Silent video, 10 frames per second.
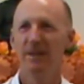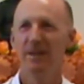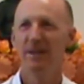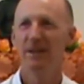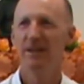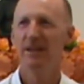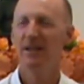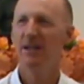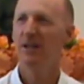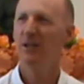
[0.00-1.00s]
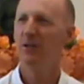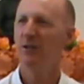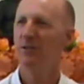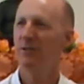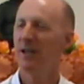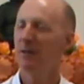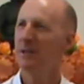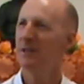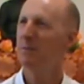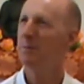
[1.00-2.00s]
Yeah? You're
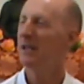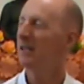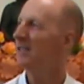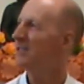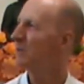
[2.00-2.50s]
developing the ability